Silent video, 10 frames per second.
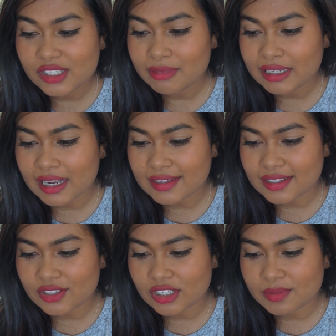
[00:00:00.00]
it to my
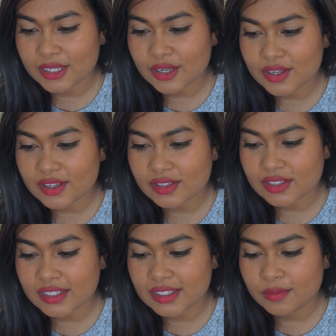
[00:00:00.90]
cousin just
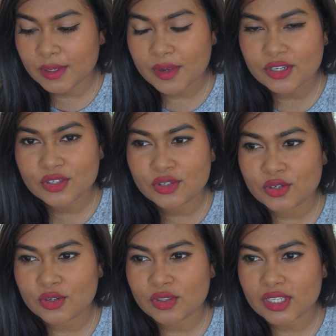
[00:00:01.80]
because we went
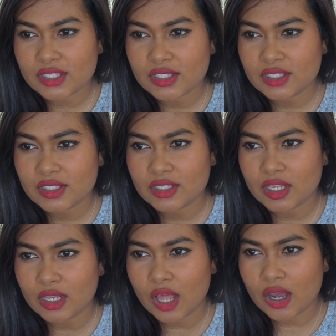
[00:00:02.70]
to the
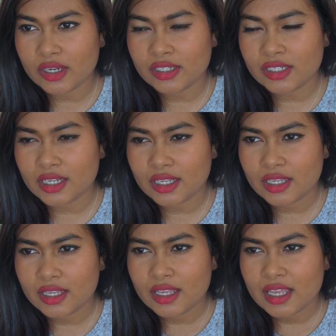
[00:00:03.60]
salon
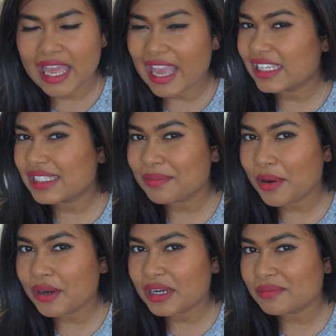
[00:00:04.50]

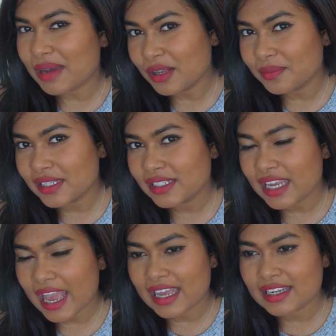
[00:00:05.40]
expo in Melbourne,
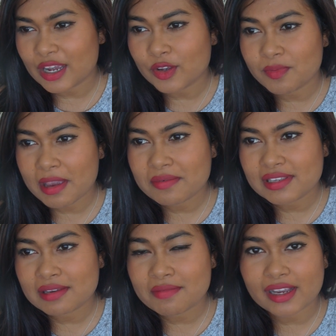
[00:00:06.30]
and I was
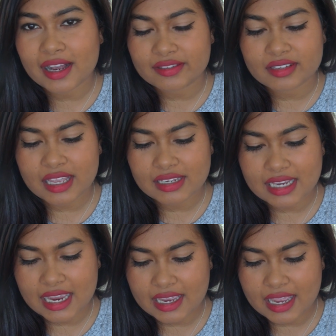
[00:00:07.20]
babysitting my cousin that
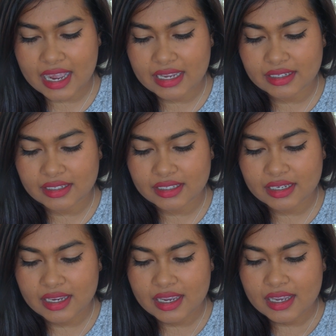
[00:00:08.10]
day, and
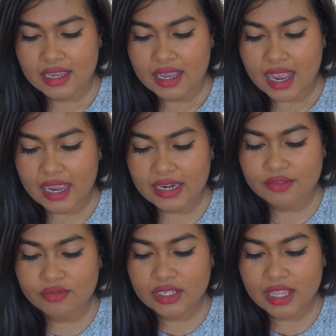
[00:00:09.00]
I
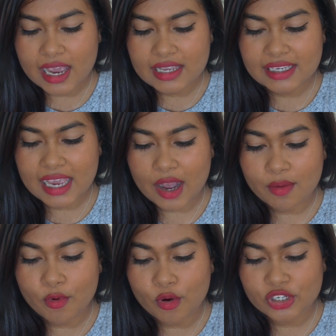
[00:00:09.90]
didn't realize
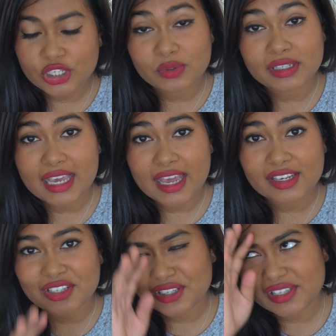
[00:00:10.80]
how bored she would
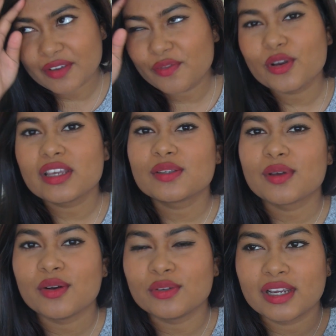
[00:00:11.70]
get. She's like 4 years
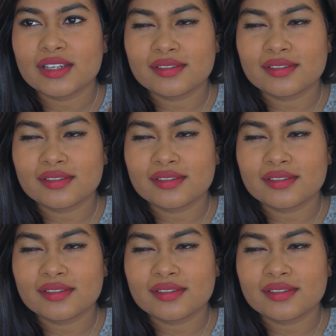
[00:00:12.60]
old.